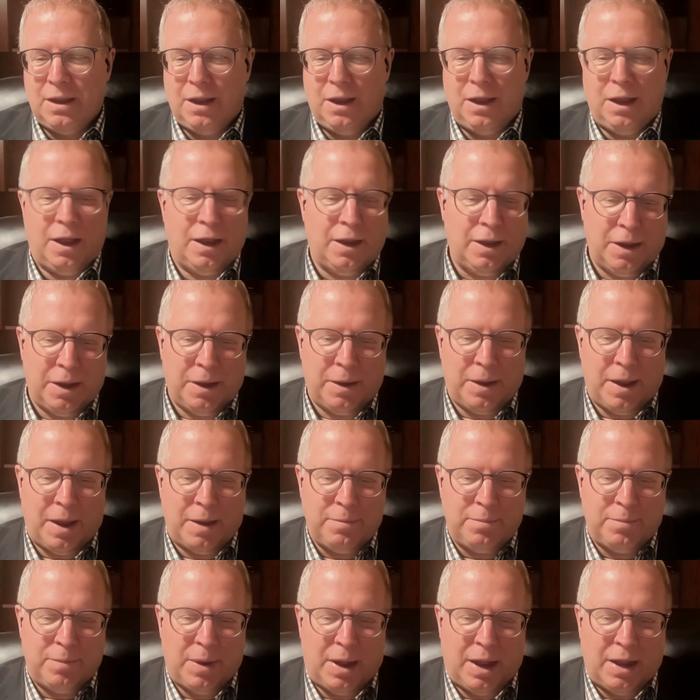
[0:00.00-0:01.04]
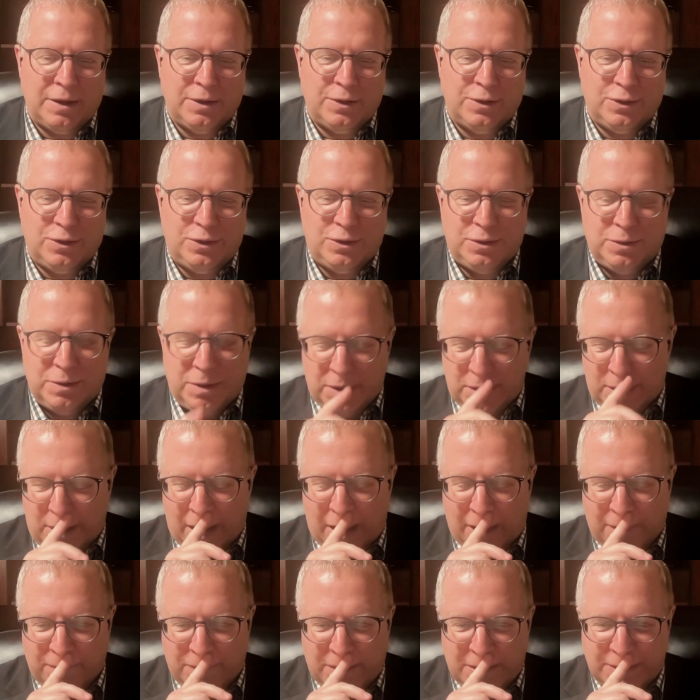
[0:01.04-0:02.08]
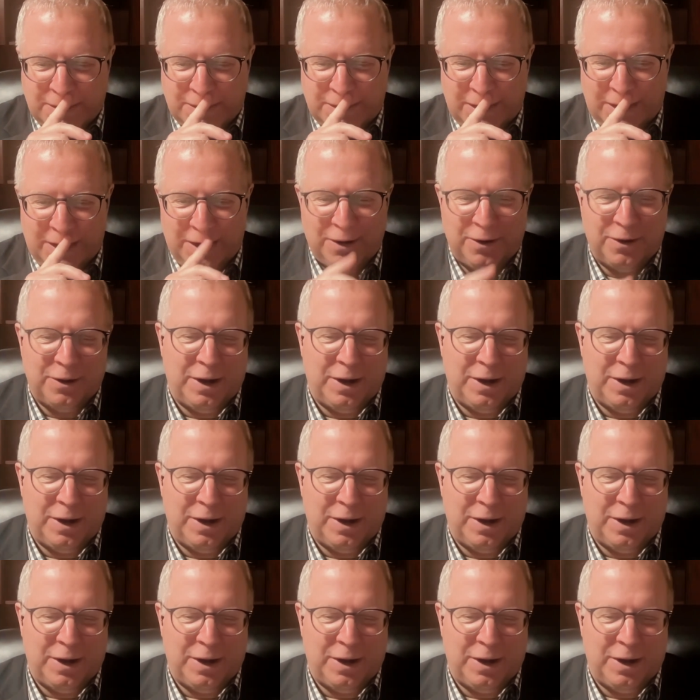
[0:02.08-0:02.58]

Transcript: I, I, I have this here,